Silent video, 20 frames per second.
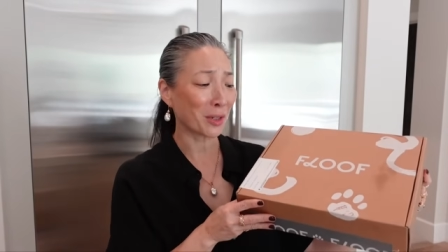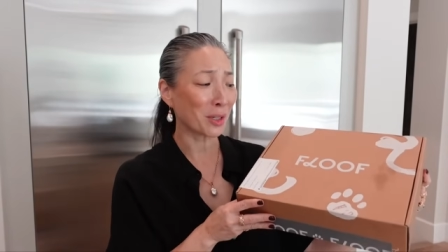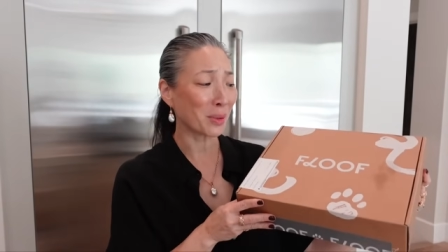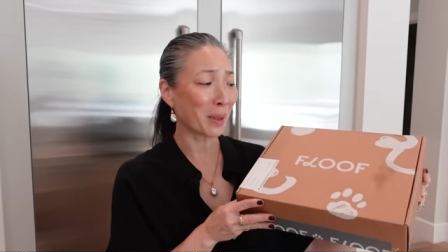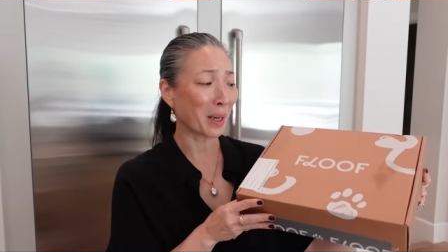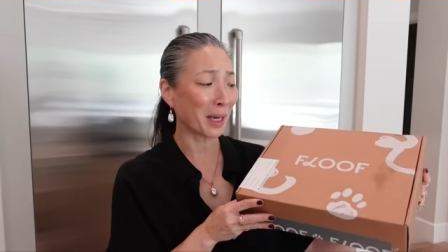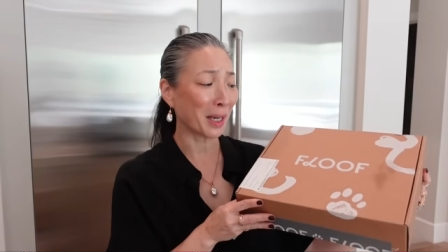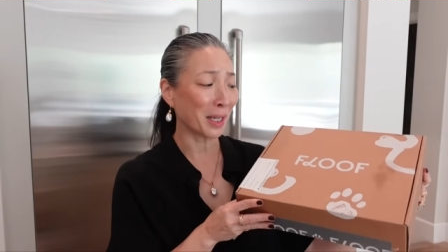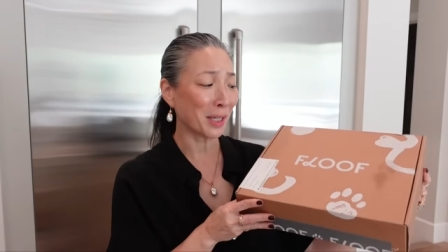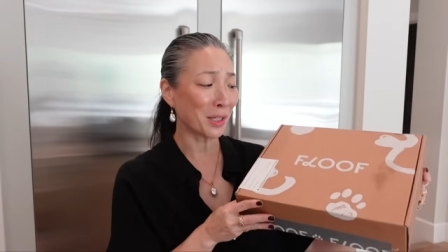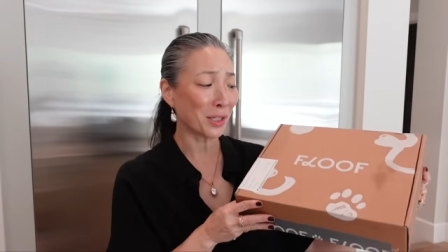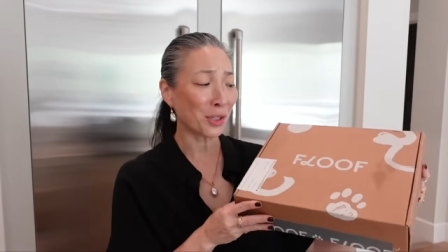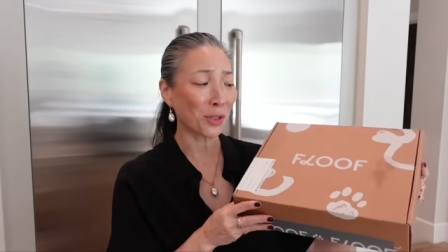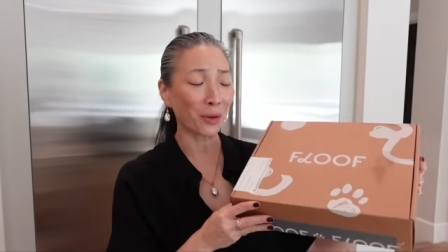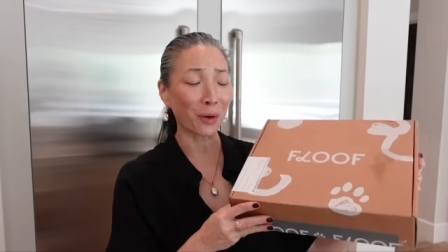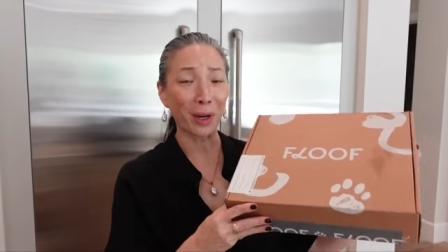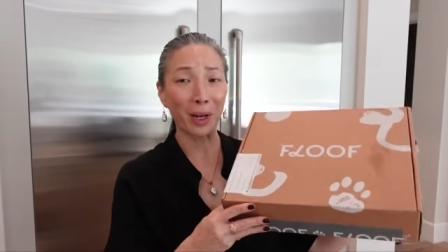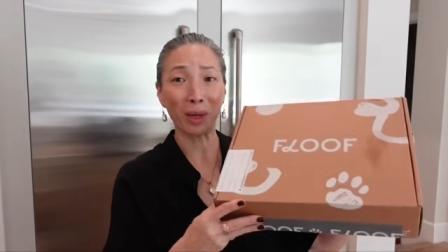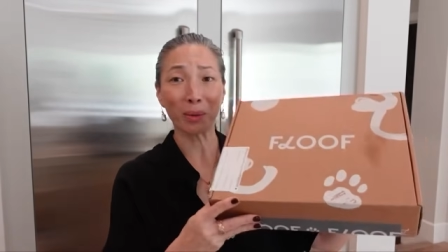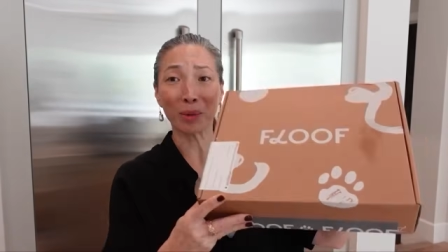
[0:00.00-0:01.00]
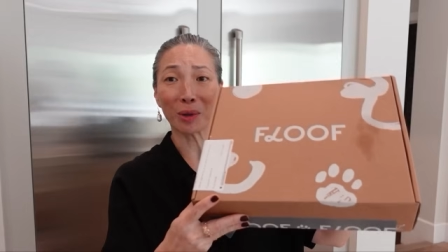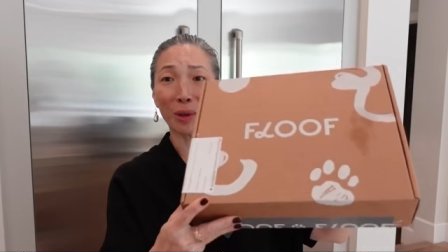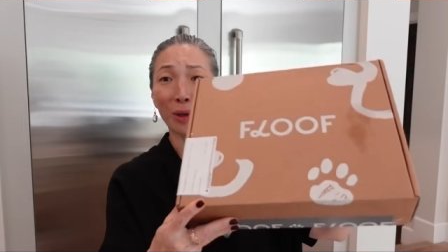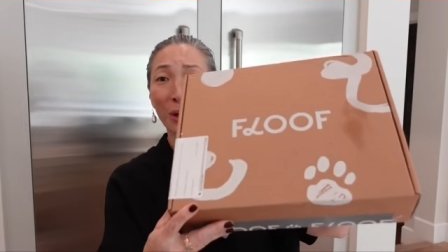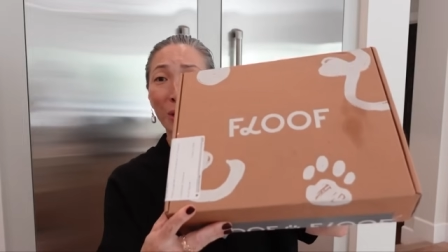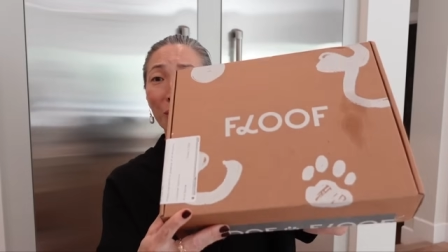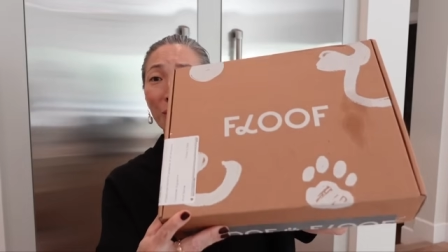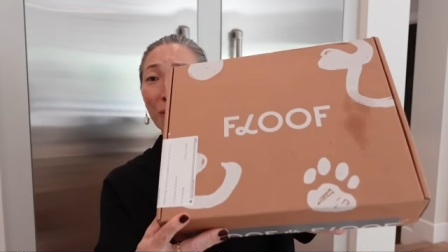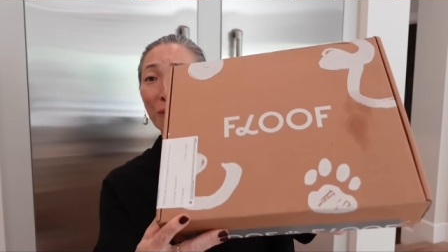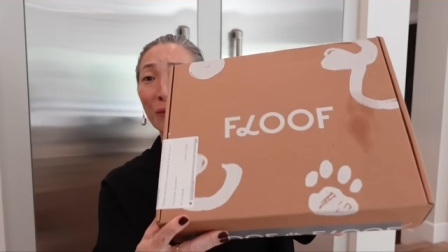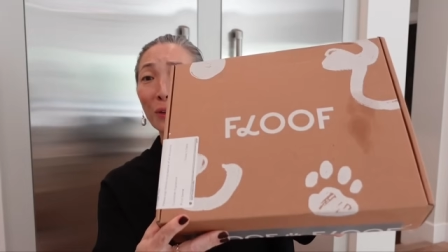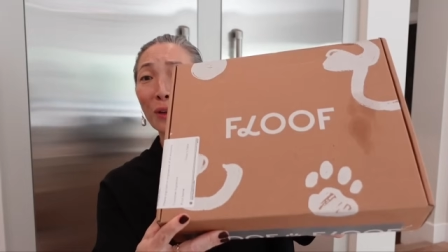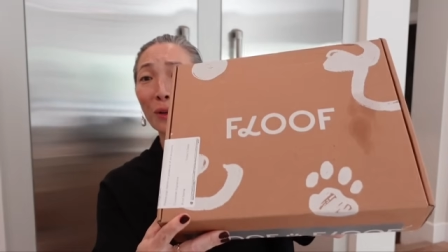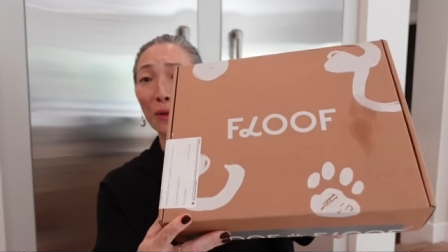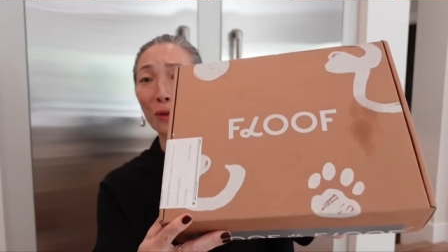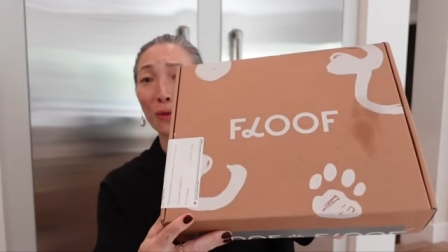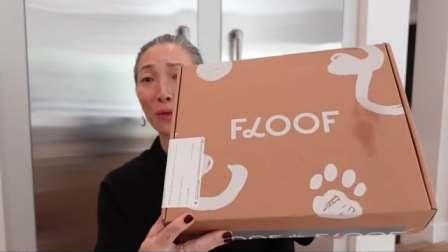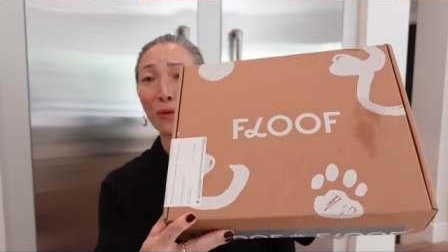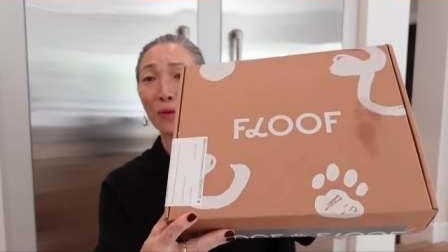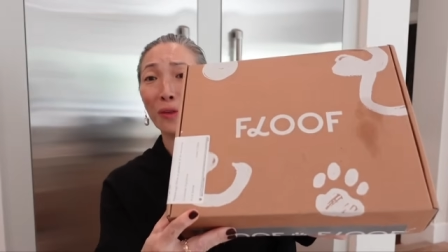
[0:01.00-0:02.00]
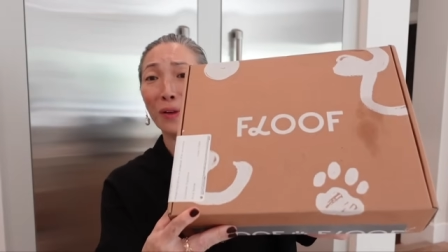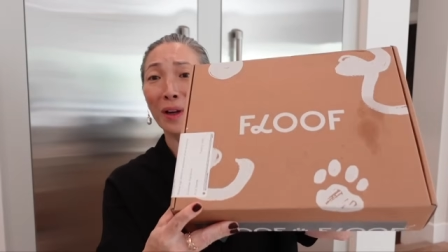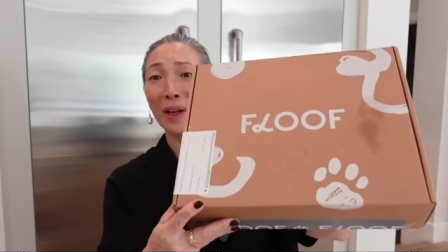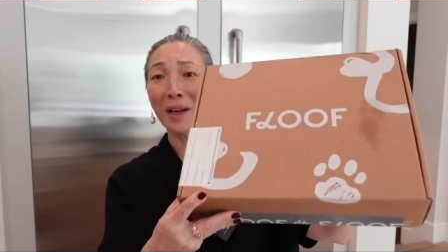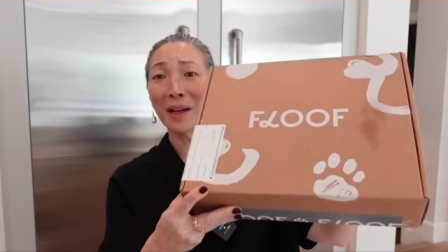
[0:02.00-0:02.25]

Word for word: to me on Instagram. They're called Floof